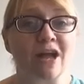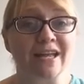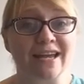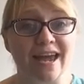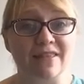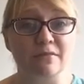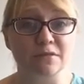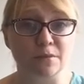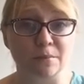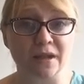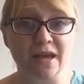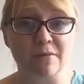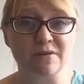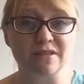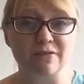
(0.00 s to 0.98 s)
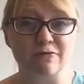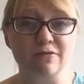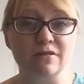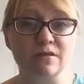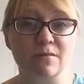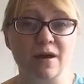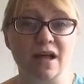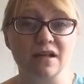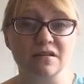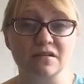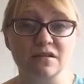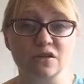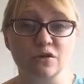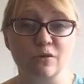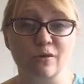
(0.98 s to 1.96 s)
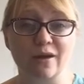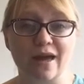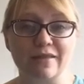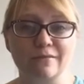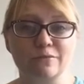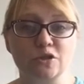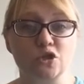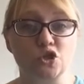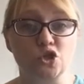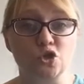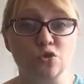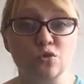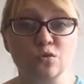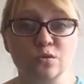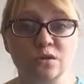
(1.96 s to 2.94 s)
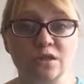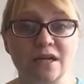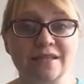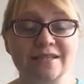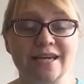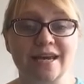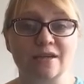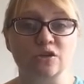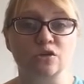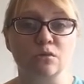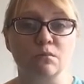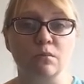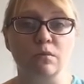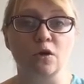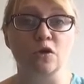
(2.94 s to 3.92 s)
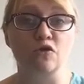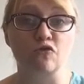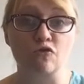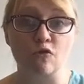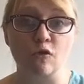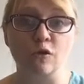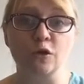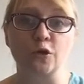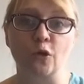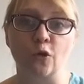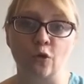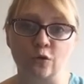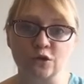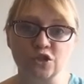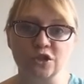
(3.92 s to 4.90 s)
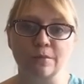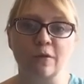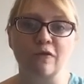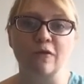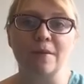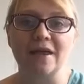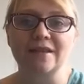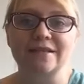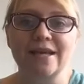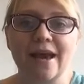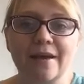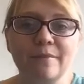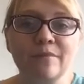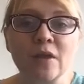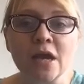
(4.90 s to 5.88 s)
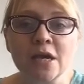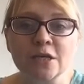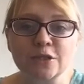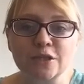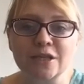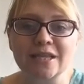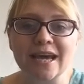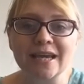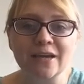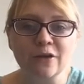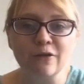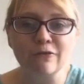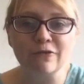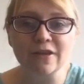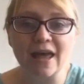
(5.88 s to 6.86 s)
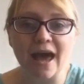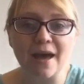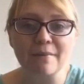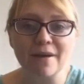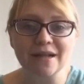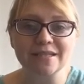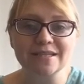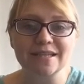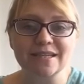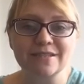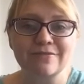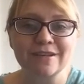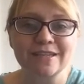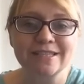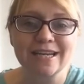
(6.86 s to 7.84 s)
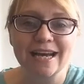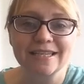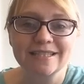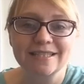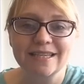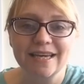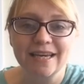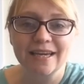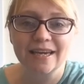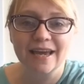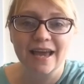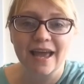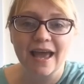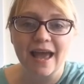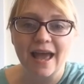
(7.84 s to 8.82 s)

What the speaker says: Trying to get them to play with different smells and, you know, get them to choose and take some control and ownership over bath time. So thank you for that, Amanda. That's fantastic.